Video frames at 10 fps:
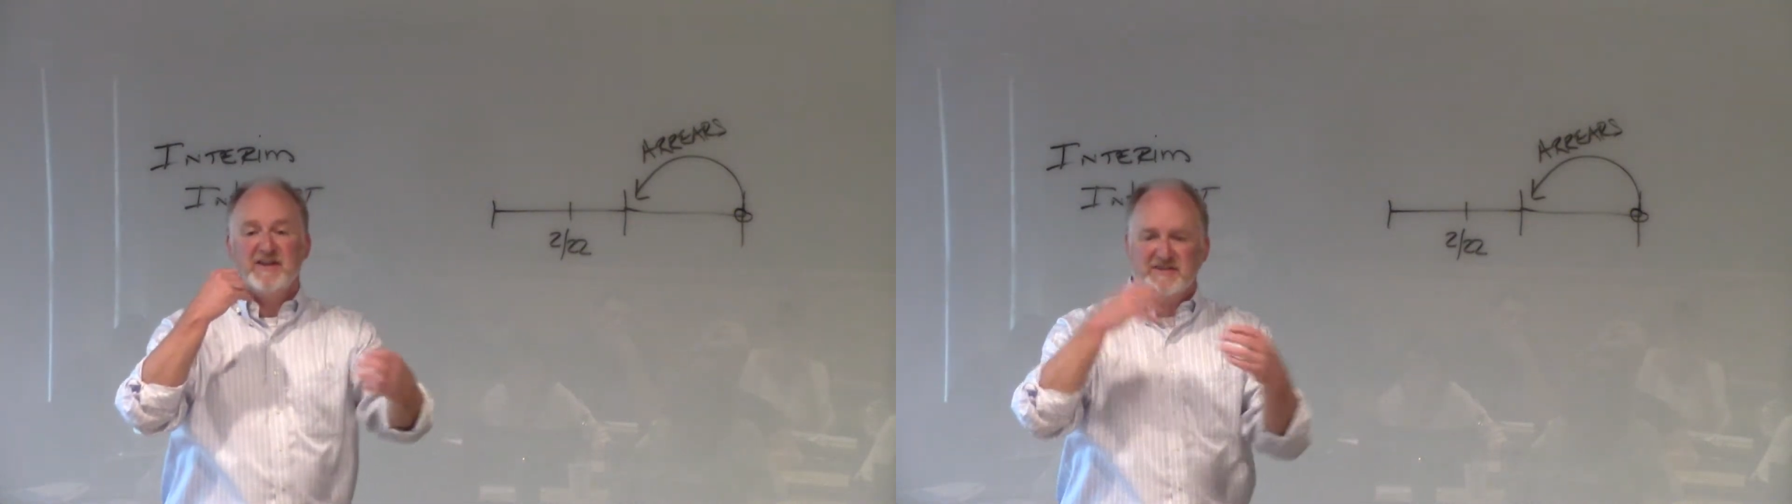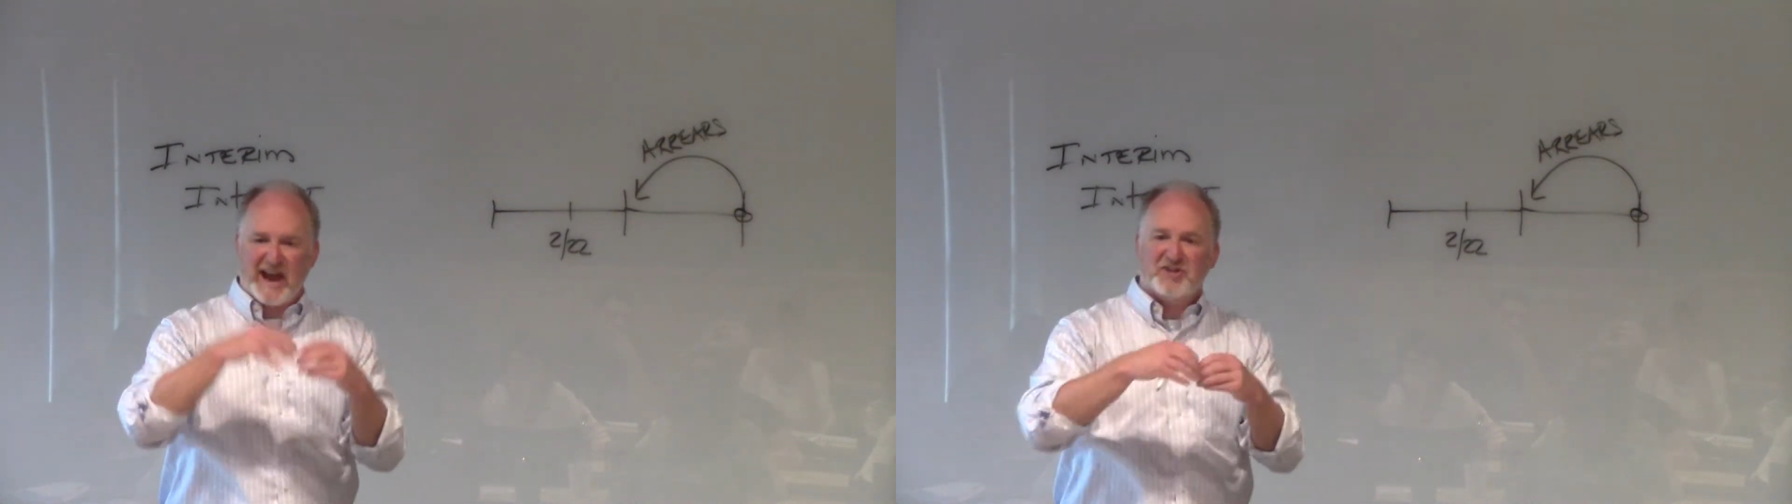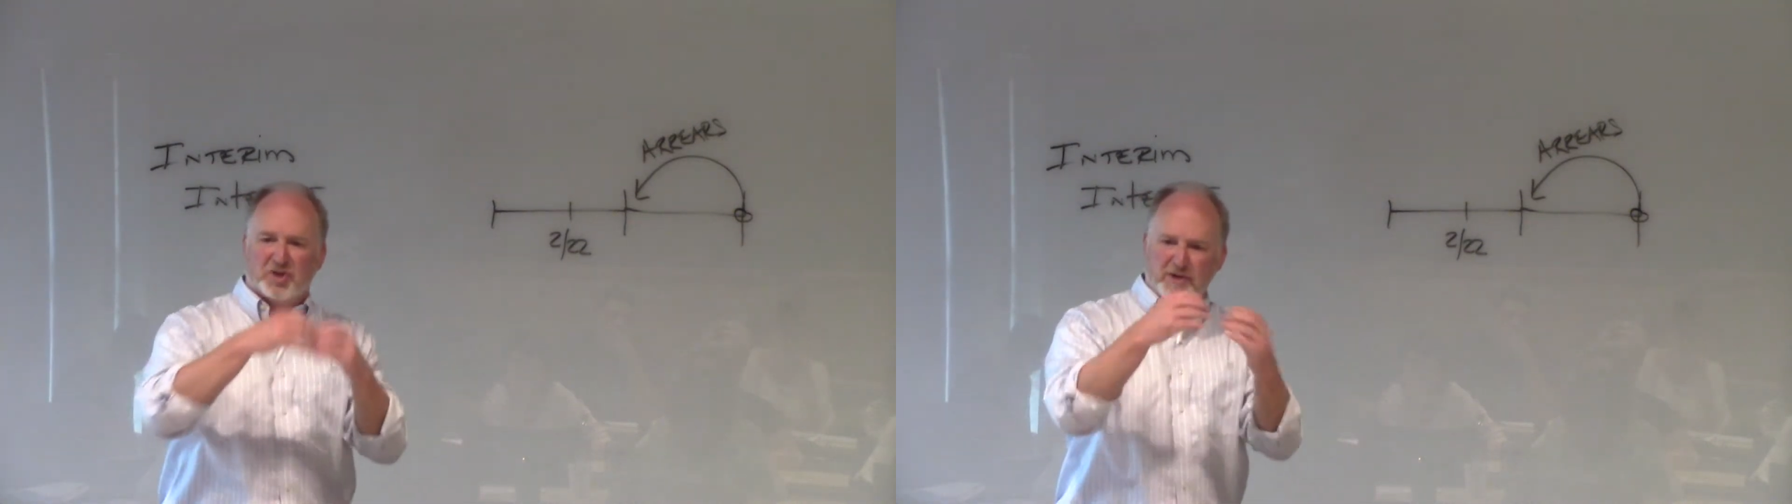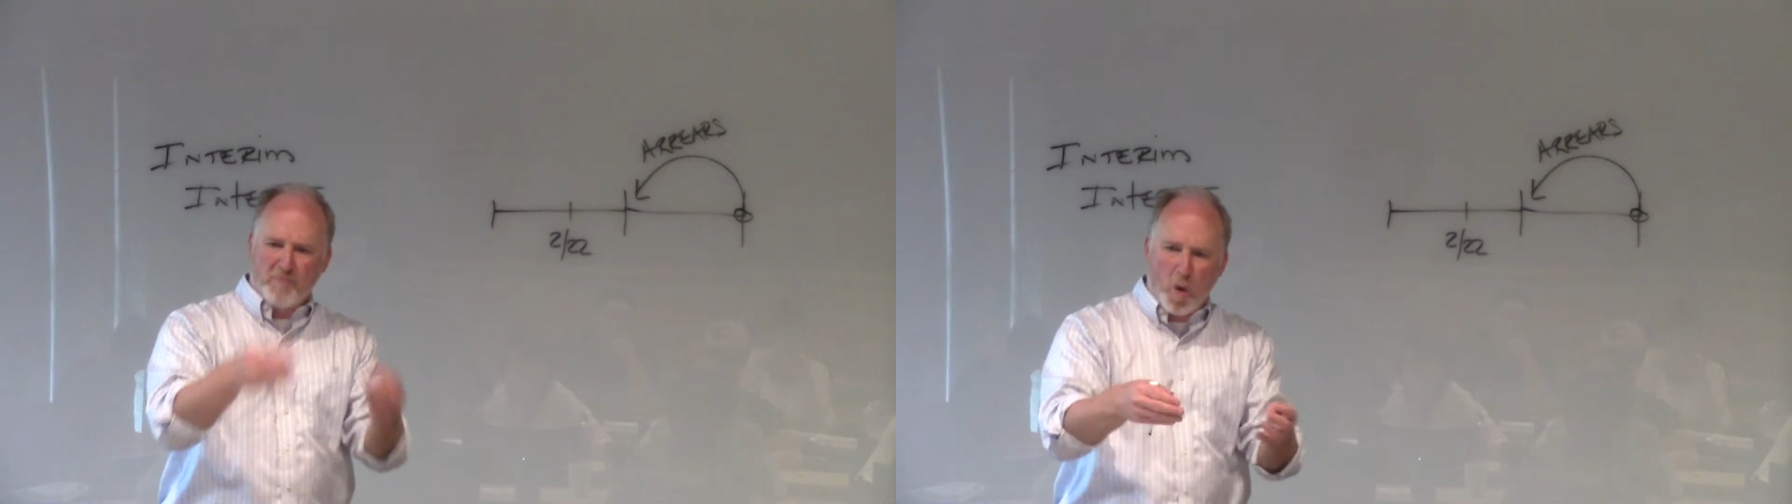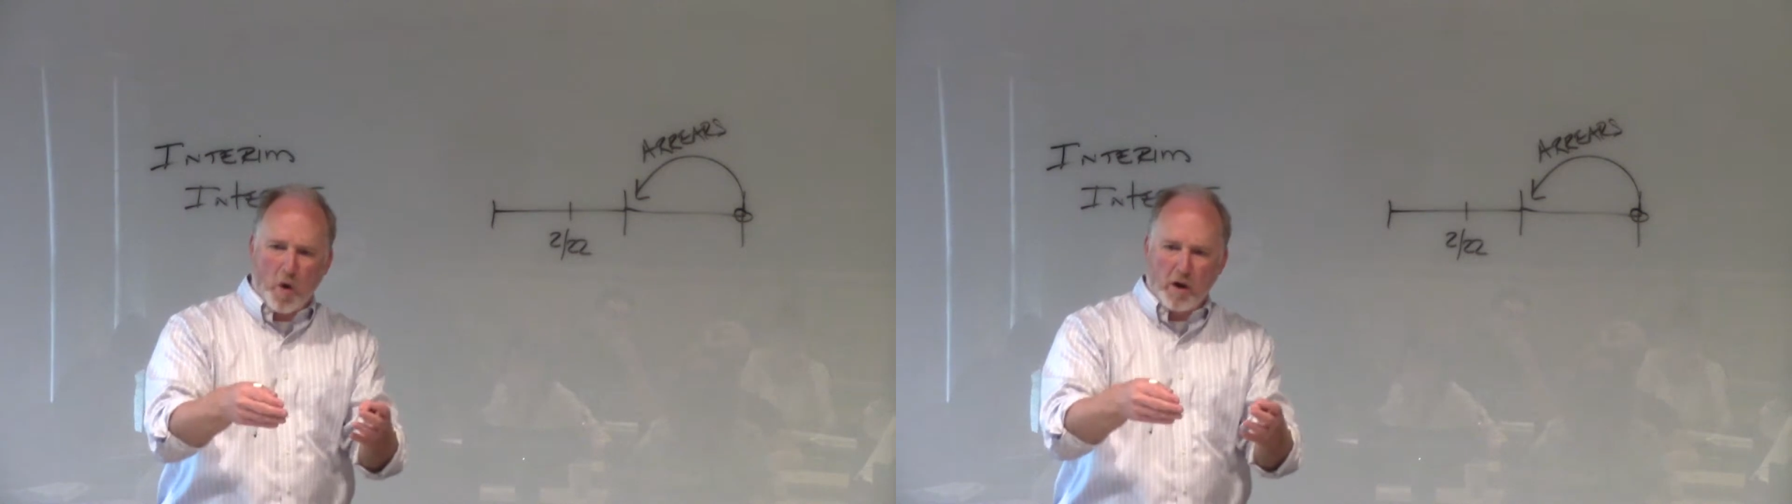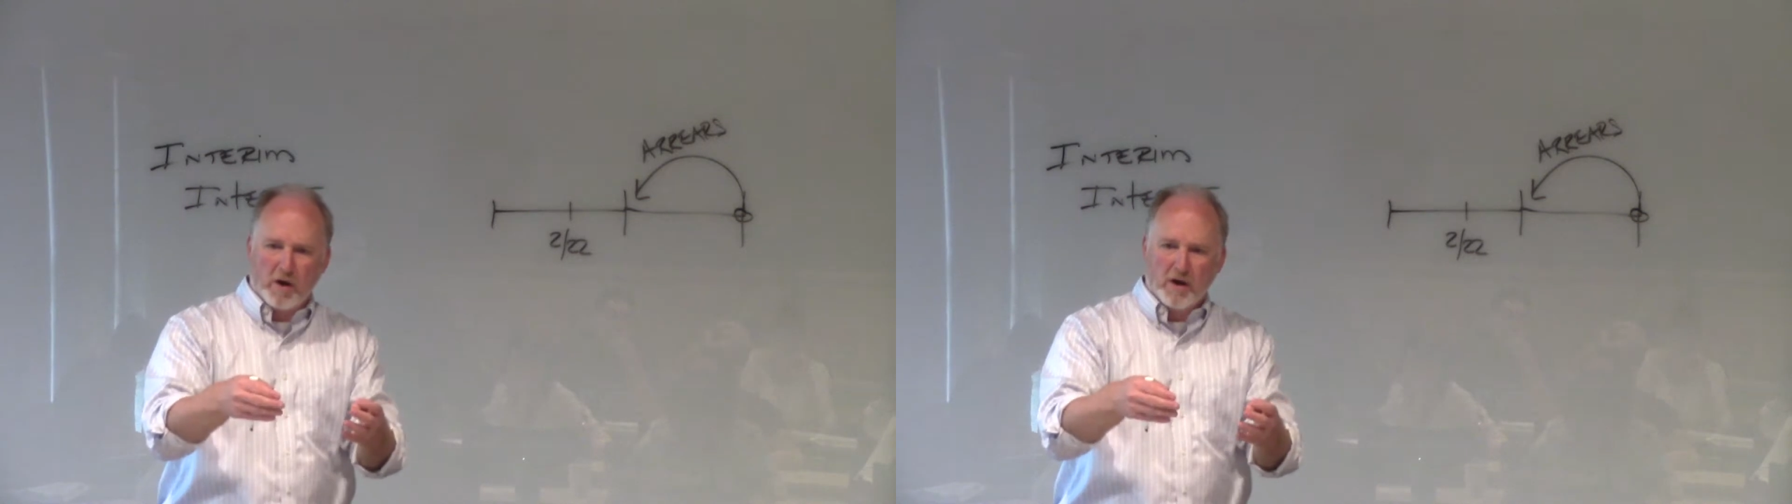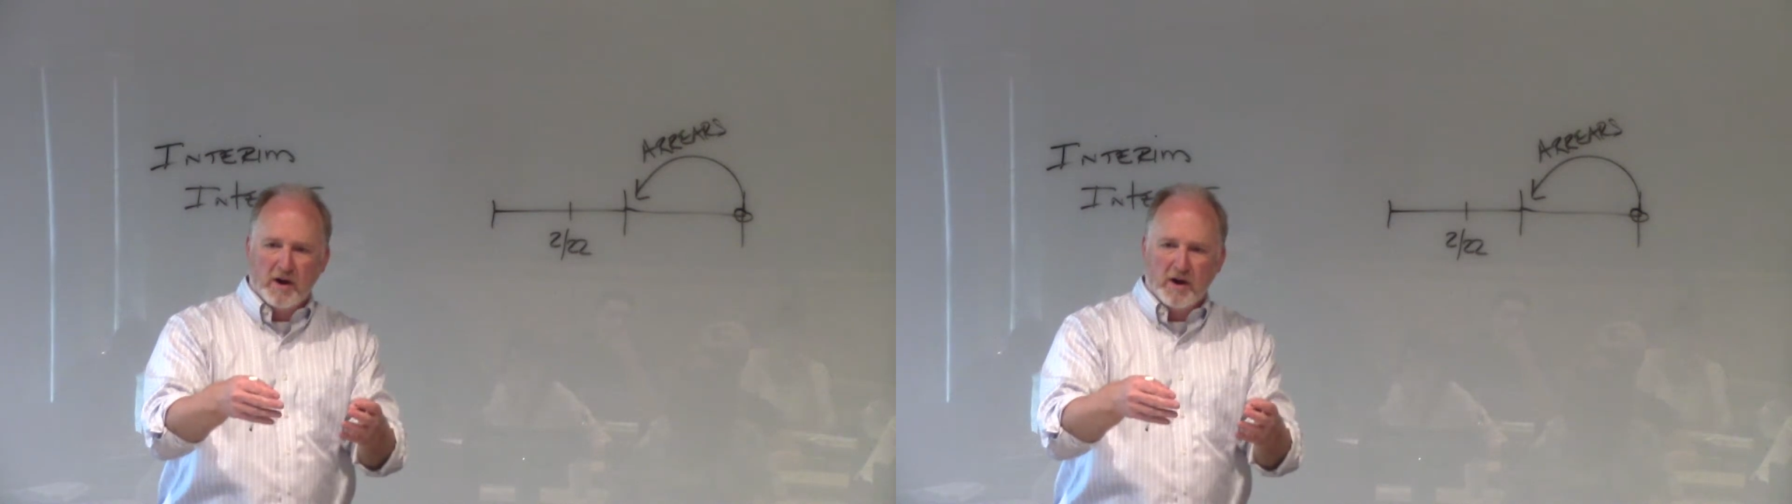it's actually more